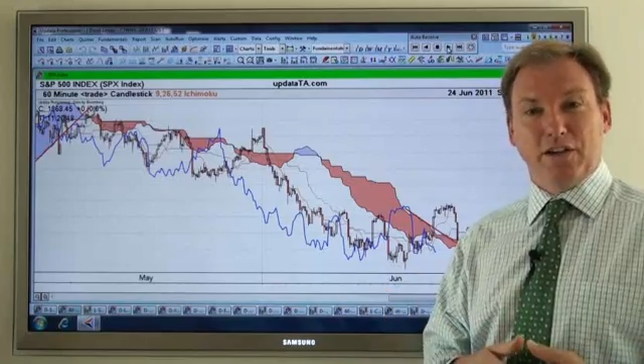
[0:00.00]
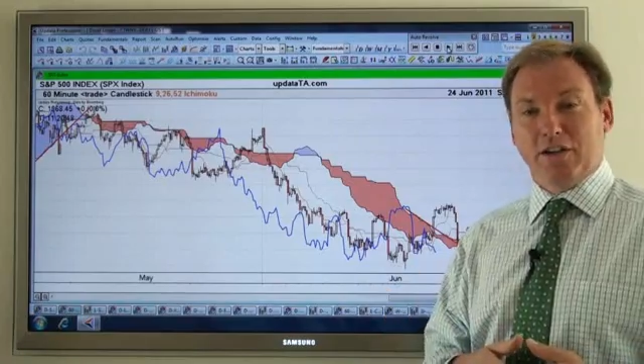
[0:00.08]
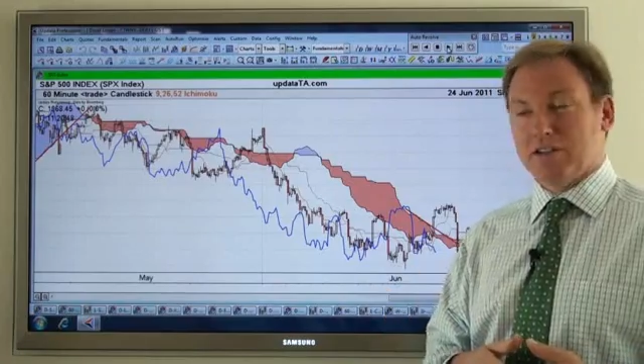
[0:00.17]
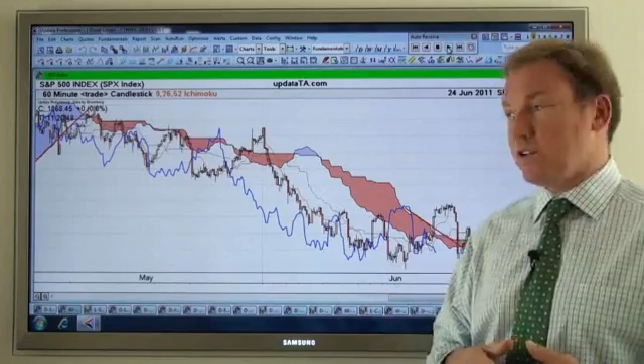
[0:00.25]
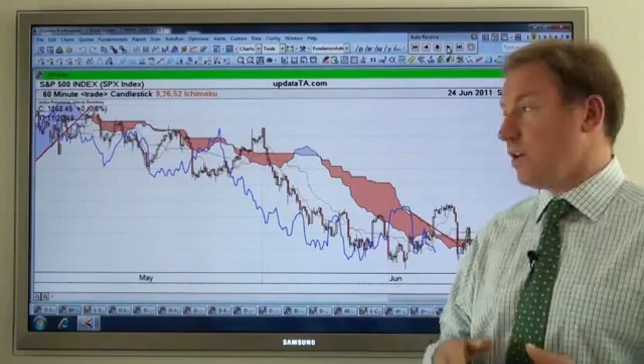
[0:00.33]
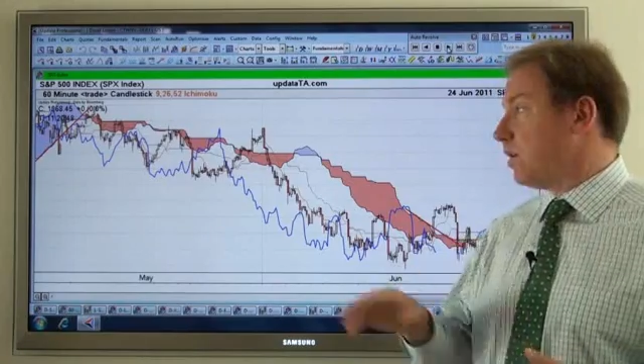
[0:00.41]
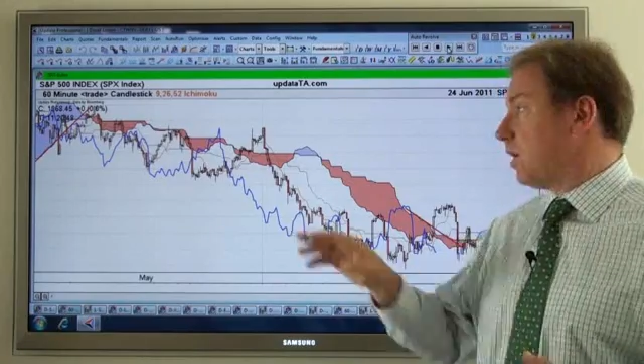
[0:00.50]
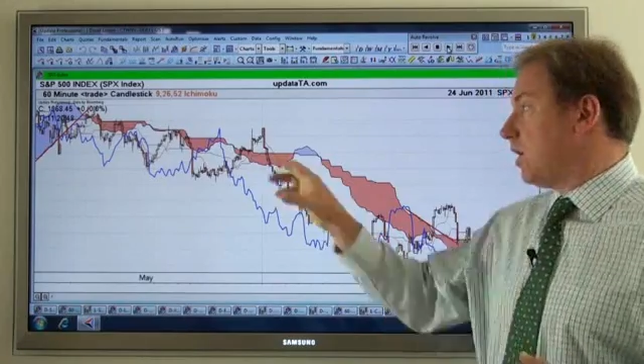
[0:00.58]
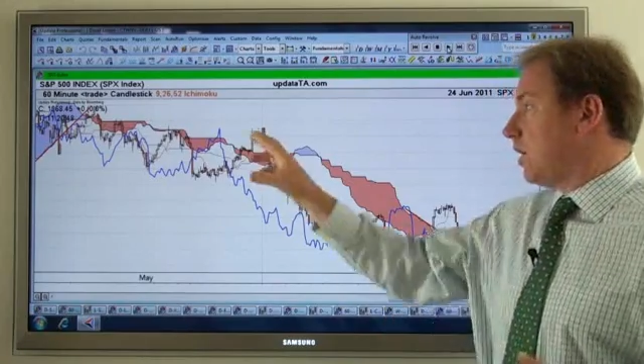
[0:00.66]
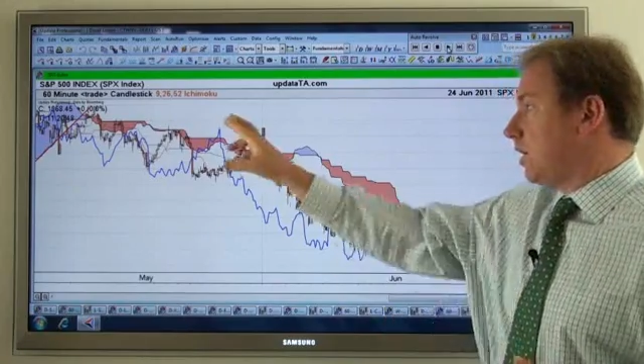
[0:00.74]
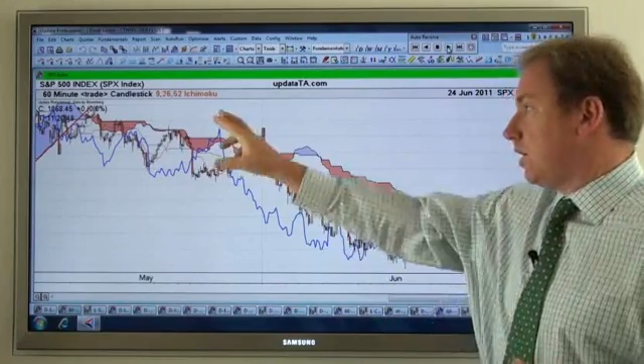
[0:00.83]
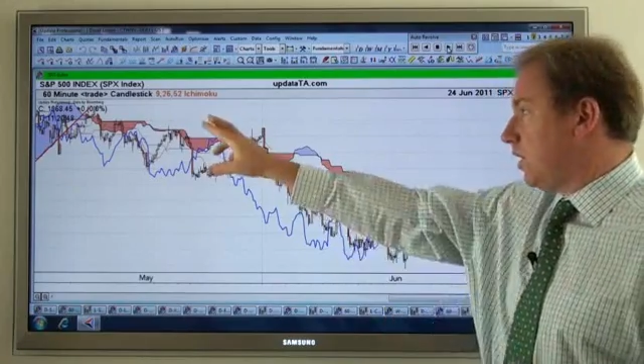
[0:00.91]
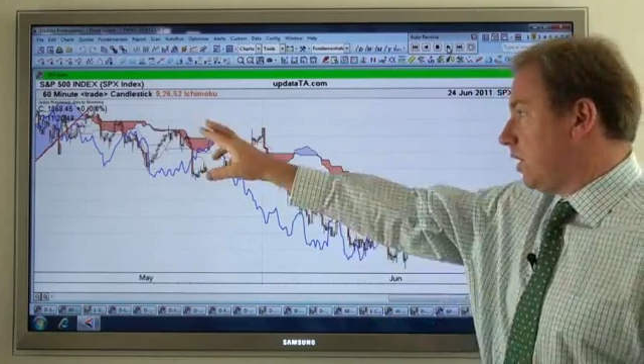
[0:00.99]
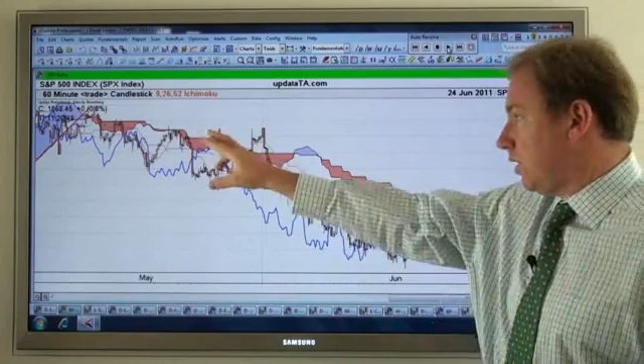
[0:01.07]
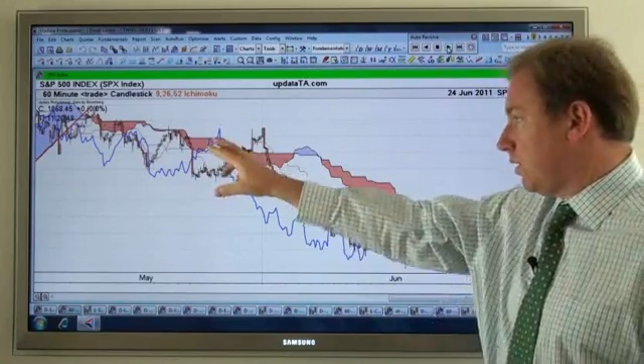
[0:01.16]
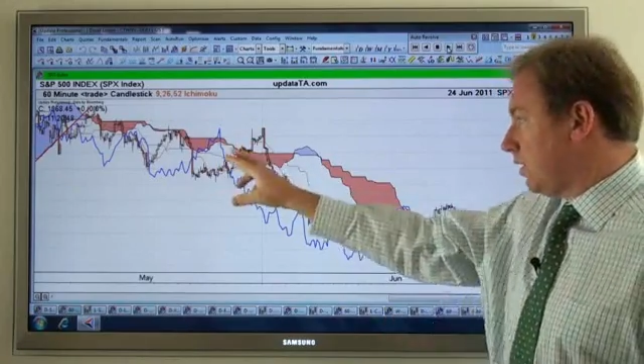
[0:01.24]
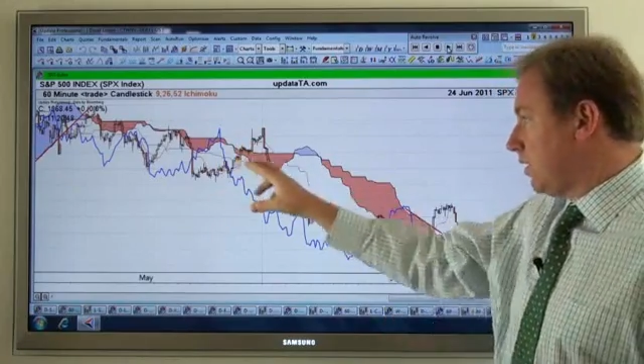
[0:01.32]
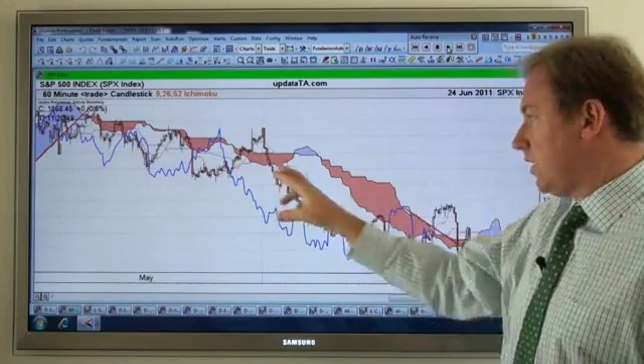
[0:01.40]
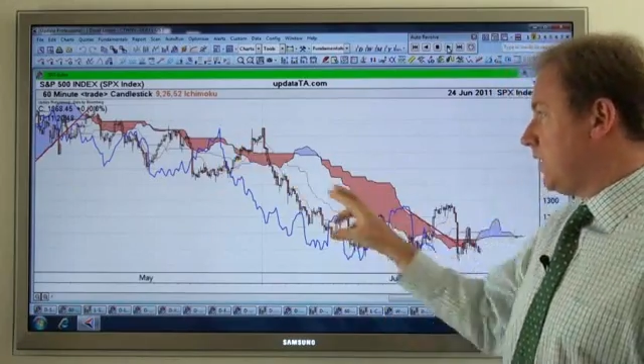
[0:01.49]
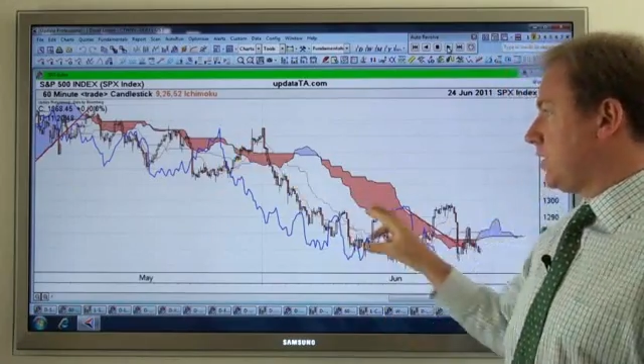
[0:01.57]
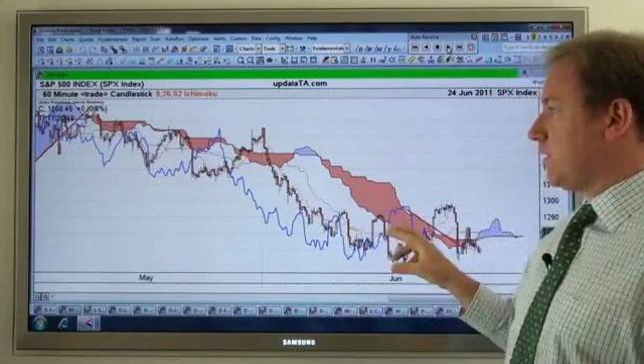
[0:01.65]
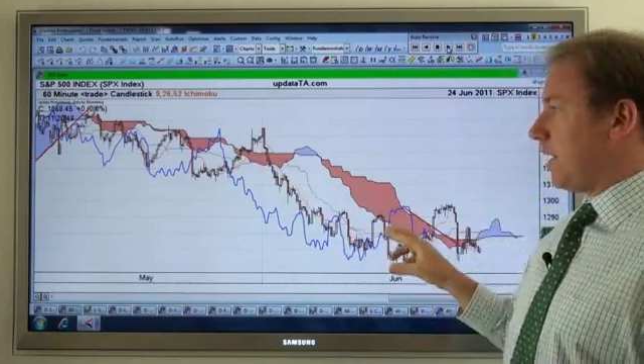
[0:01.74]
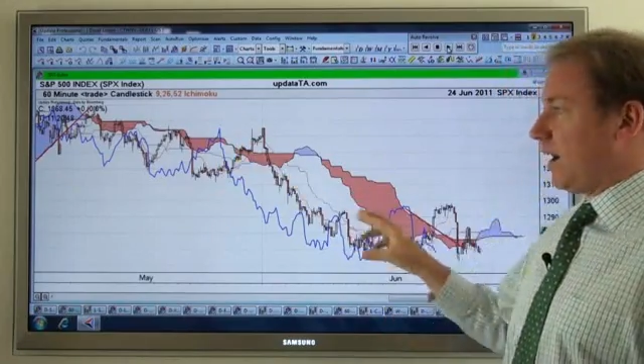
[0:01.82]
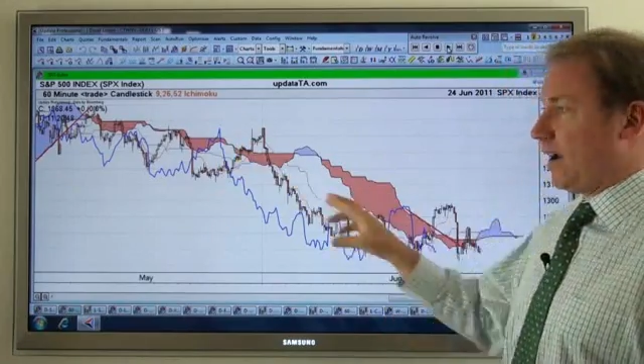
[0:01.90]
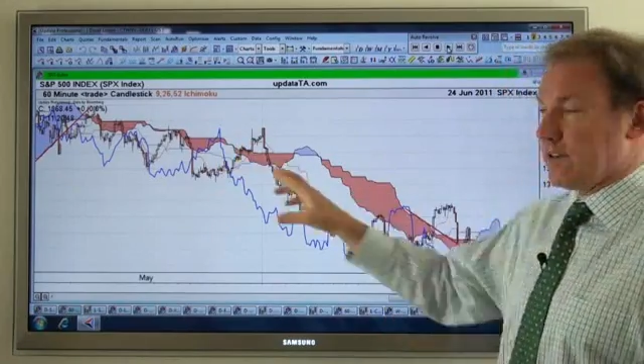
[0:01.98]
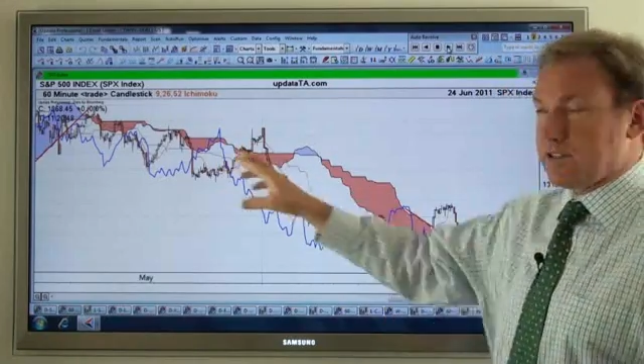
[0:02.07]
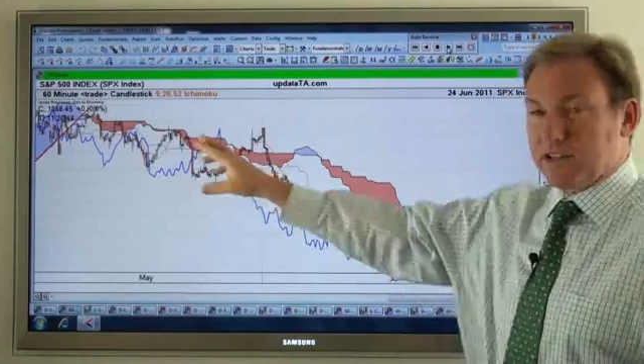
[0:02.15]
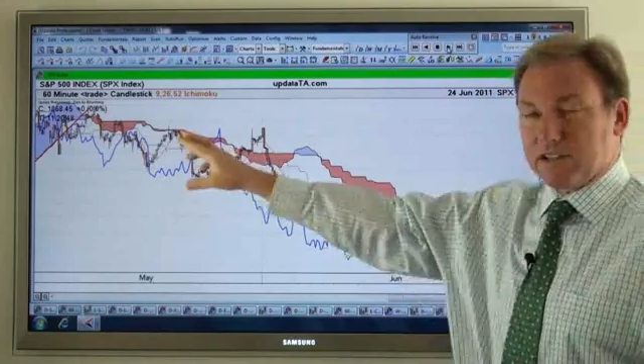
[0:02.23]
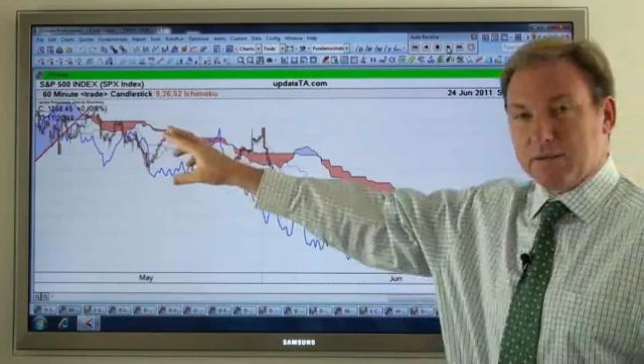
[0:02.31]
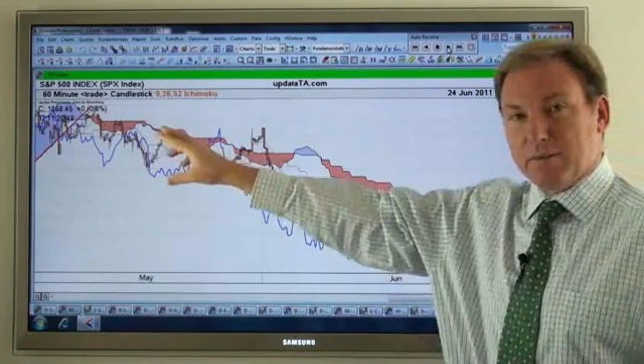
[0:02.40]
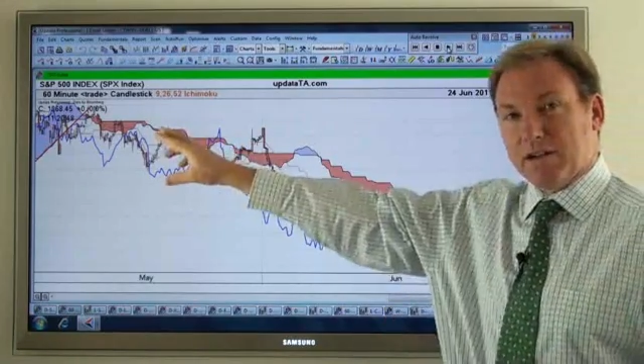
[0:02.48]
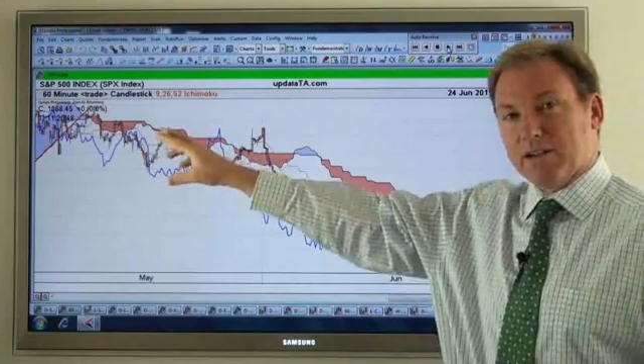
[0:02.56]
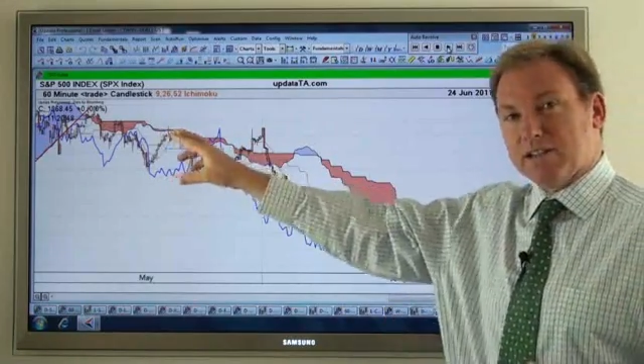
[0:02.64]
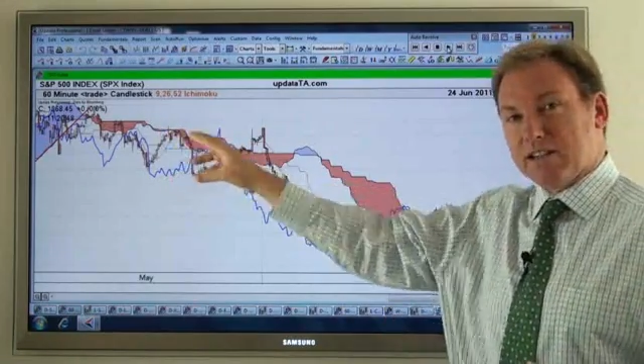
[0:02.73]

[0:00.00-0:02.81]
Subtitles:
So long 60-minute